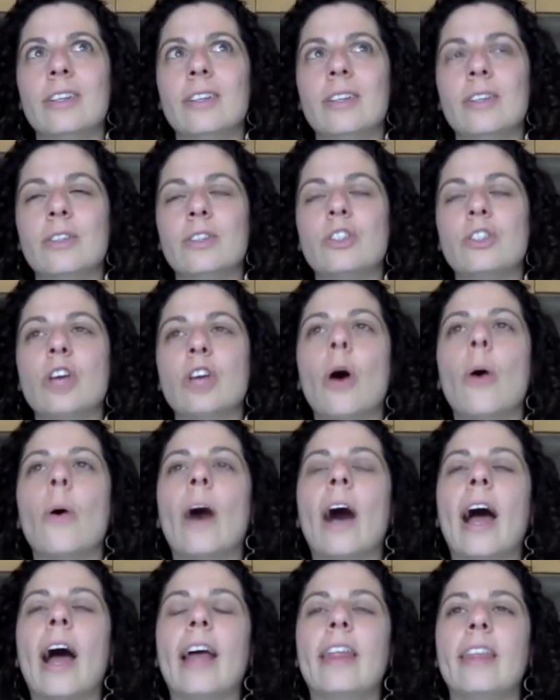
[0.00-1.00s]
So
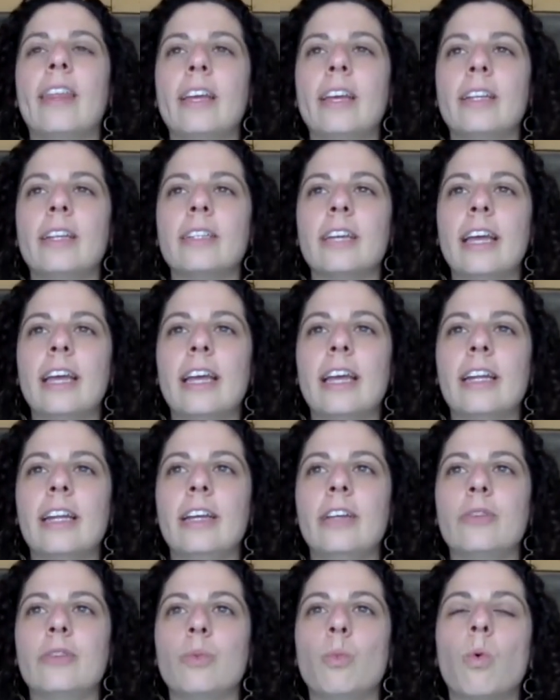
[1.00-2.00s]
I think it
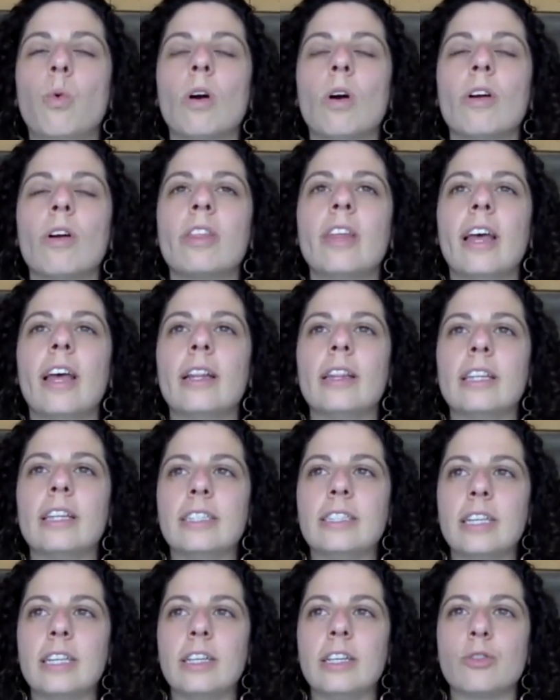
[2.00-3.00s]
is worth at
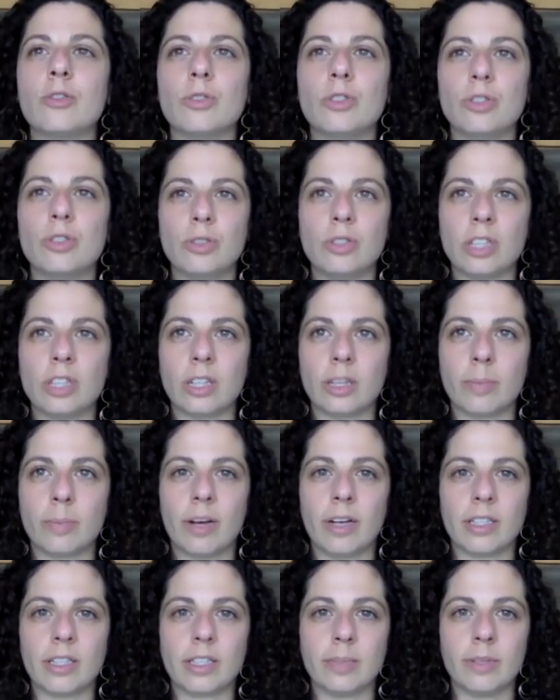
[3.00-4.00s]
least introducing the
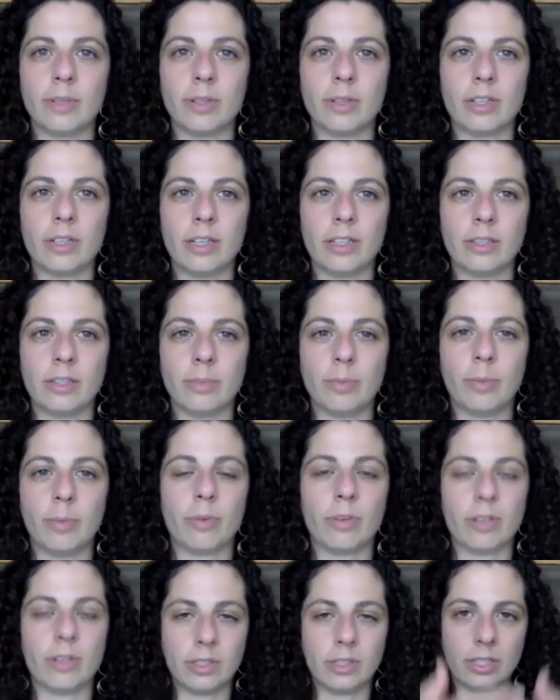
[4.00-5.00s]
possibility to people
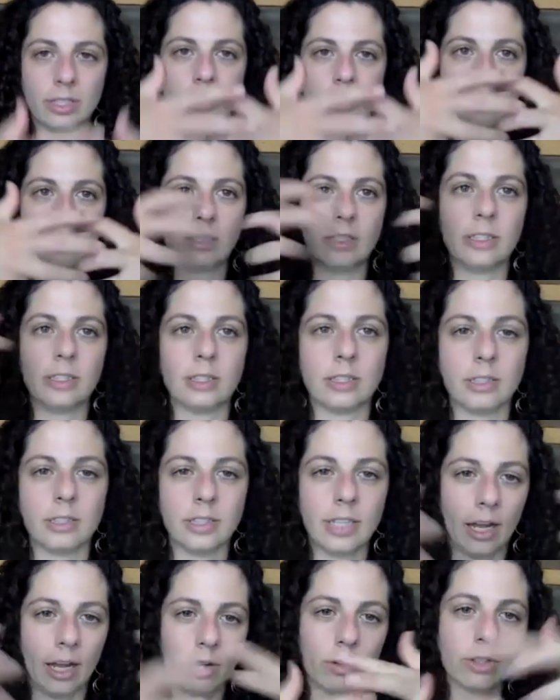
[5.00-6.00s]
to
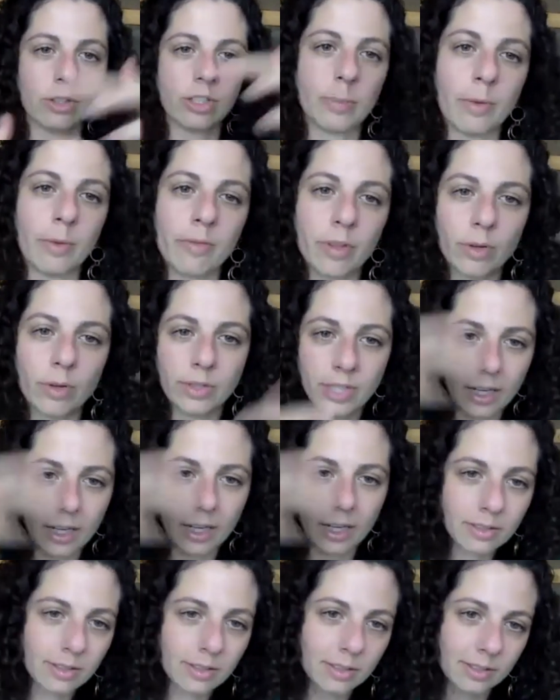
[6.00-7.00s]
disentangle some of those
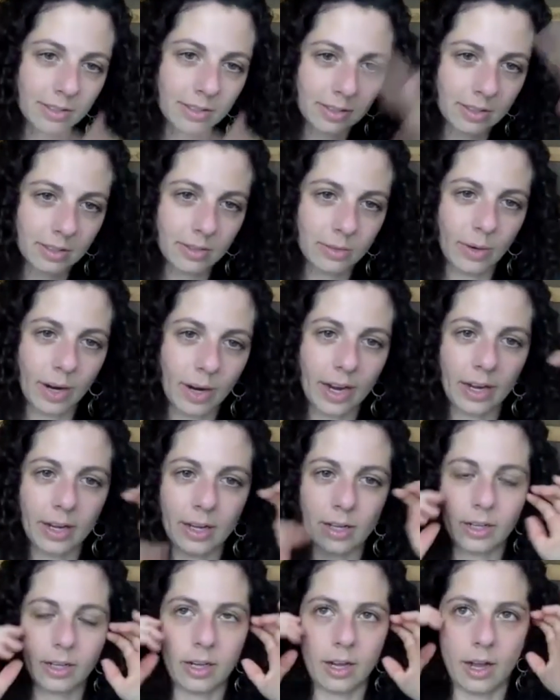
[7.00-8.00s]
things,
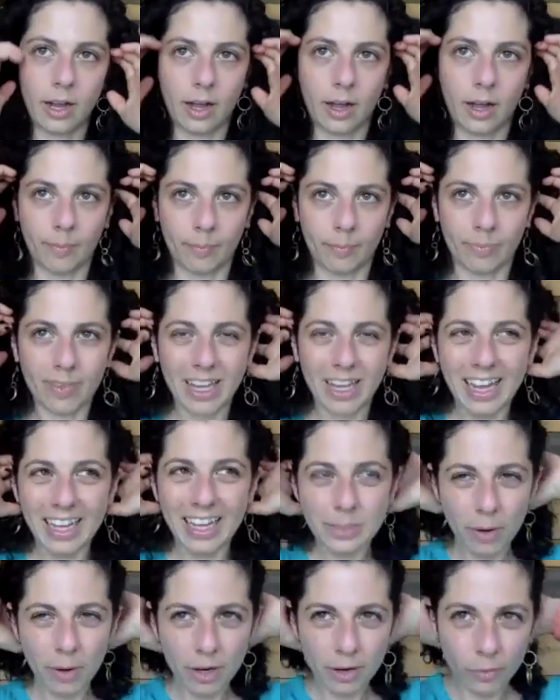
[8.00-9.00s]
right?
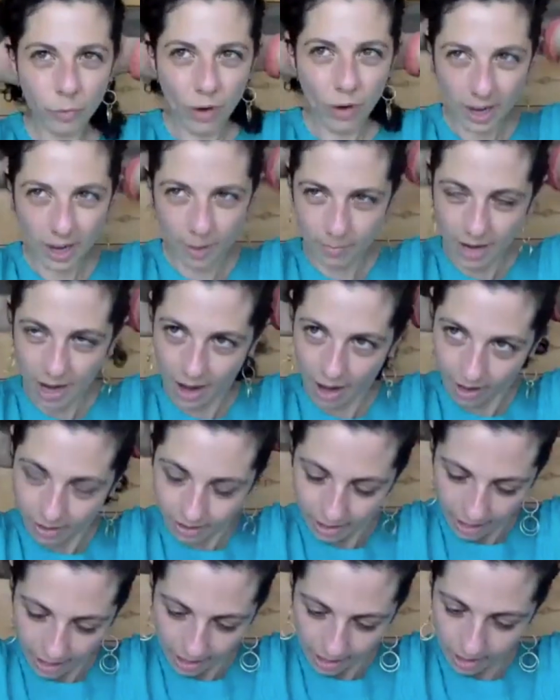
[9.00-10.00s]
It's part of why I'm not
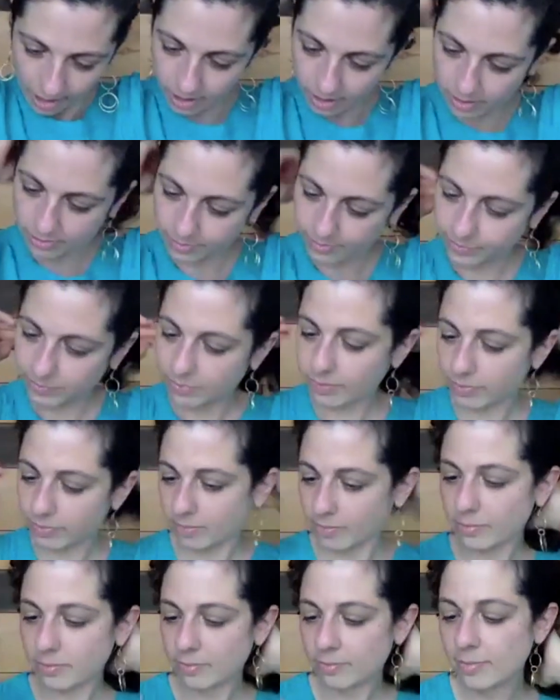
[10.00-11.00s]
like,
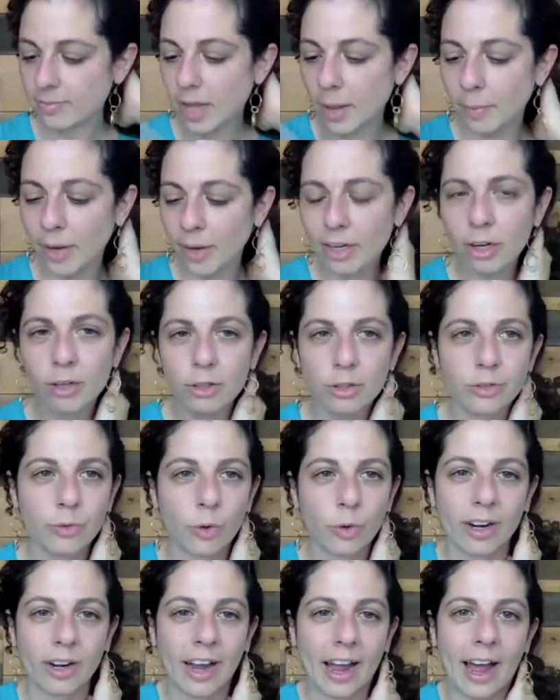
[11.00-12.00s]
my daughter's
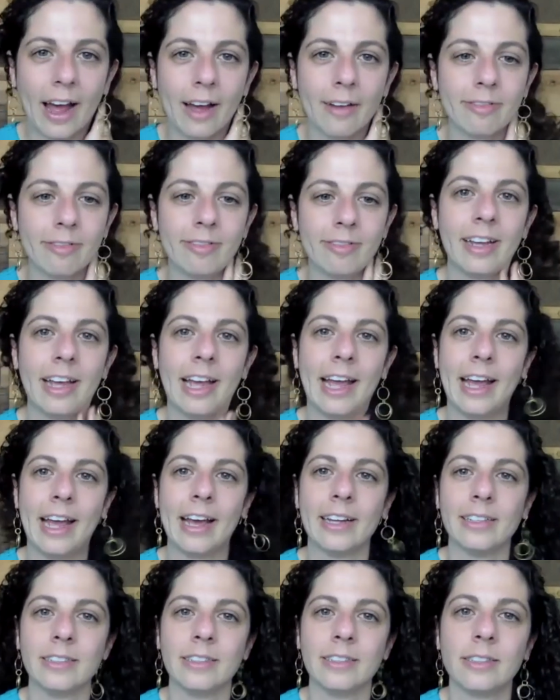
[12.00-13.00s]
4.5,
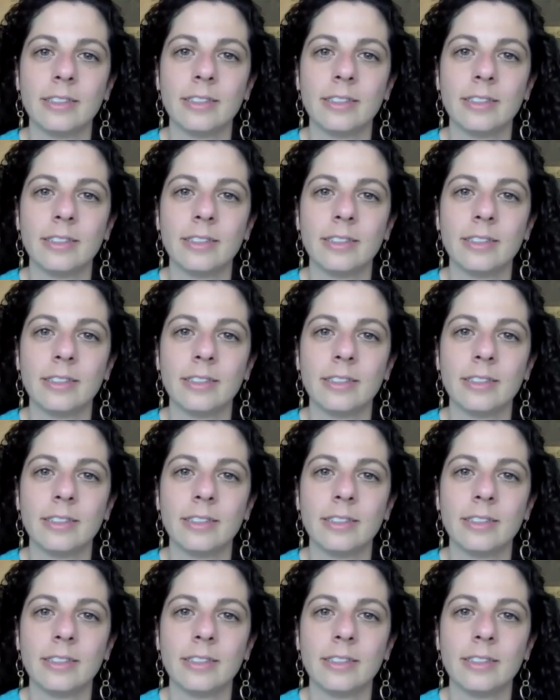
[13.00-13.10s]
and